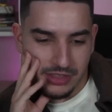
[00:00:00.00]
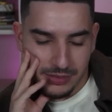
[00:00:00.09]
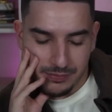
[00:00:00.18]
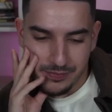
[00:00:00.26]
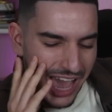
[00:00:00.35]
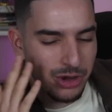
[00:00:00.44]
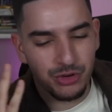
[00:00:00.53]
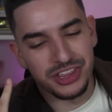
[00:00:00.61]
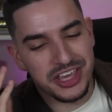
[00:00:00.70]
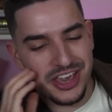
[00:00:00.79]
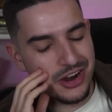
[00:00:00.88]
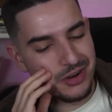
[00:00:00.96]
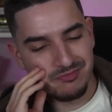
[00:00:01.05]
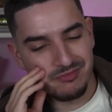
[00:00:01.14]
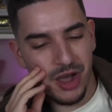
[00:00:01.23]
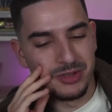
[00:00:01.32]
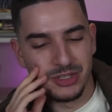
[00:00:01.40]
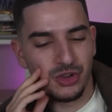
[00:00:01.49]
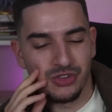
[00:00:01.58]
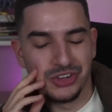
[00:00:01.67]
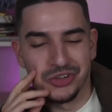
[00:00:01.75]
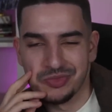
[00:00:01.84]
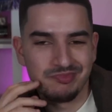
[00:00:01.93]
that? I don't really care. I'll be so
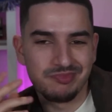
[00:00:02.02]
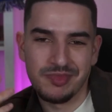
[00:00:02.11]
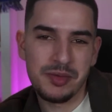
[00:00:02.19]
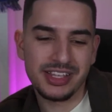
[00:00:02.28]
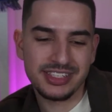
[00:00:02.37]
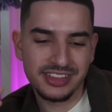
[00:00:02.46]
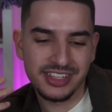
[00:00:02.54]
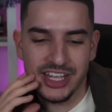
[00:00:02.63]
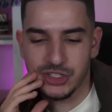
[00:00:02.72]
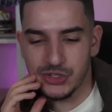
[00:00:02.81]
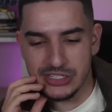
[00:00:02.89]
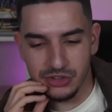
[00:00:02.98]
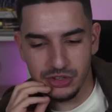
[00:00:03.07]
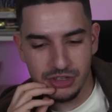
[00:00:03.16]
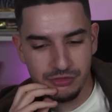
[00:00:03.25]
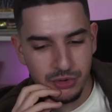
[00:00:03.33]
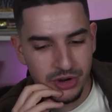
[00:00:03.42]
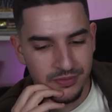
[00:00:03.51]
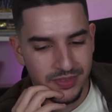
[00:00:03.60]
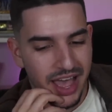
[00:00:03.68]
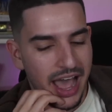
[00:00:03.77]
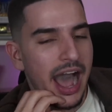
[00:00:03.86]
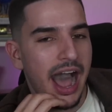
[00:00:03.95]
real. Maybe that's not the answer you guys are looking for.
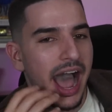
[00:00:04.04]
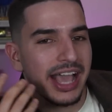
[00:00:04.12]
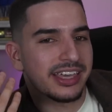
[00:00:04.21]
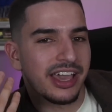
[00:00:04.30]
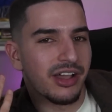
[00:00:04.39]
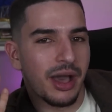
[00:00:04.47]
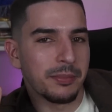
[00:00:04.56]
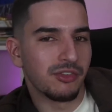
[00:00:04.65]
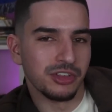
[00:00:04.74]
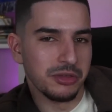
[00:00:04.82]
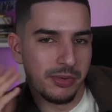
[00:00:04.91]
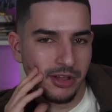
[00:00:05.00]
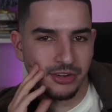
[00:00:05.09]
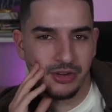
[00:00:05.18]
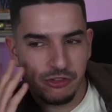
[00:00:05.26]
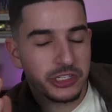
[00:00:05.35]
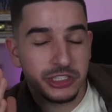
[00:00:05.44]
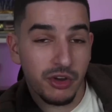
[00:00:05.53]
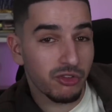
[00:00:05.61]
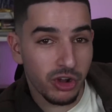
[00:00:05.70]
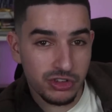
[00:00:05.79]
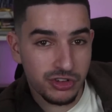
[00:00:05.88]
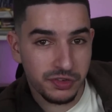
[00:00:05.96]
I can't. I'm not really bothered. First of all,
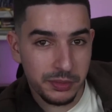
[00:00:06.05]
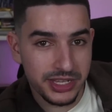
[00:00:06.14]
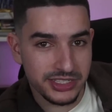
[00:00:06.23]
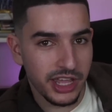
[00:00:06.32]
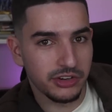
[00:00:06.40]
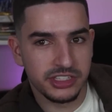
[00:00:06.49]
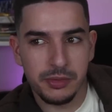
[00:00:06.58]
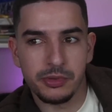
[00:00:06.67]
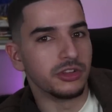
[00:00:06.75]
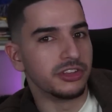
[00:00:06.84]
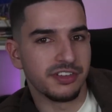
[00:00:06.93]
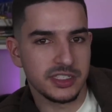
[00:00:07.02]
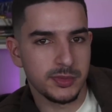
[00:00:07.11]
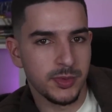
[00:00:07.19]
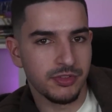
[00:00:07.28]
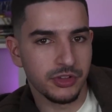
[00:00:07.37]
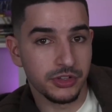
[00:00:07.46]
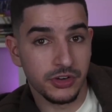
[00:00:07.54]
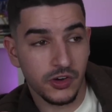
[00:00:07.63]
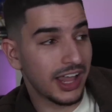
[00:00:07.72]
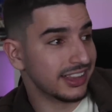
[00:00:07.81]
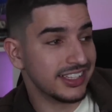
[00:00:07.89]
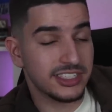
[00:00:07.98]
Rodri for me is not your typical defensive midfielder, or
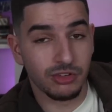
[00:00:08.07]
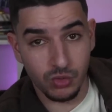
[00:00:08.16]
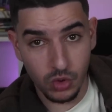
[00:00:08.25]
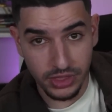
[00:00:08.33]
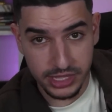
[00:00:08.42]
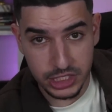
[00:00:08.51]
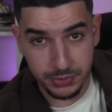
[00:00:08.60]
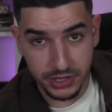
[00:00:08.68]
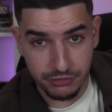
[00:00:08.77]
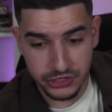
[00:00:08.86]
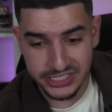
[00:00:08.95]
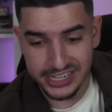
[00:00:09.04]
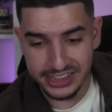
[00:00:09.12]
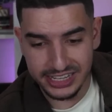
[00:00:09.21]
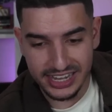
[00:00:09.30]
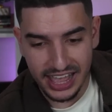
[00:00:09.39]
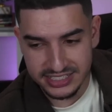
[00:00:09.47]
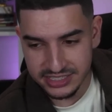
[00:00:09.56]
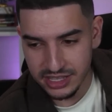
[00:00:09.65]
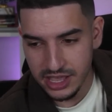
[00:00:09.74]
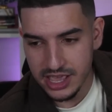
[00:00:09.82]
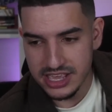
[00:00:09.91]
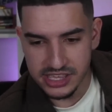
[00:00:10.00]
at least the role that he's played for City the last
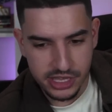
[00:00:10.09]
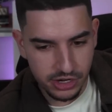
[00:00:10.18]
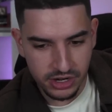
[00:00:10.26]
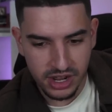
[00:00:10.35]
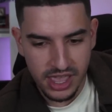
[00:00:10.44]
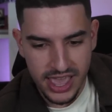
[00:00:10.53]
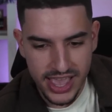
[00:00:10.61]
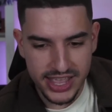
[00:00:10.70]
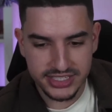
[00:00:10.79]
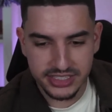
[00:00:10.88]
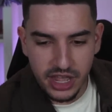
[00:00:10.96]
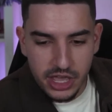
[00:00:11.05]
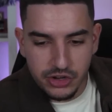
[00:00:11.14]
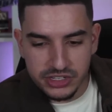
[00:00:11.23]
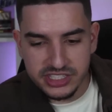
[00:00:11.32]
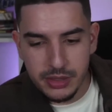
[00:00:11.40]
year is not your